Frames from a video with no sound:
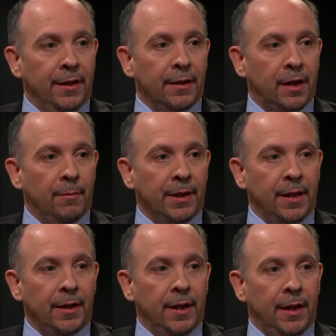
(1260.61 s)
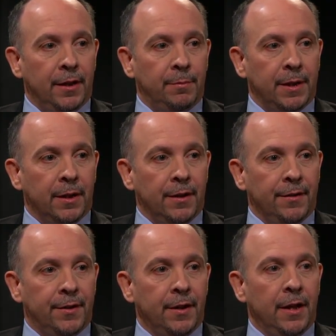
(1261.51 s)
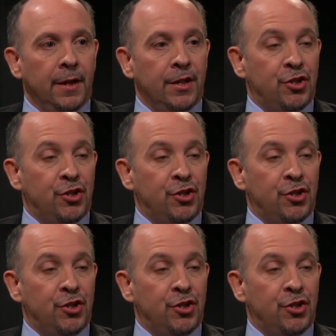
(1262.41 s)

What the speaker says: in the coming decades because the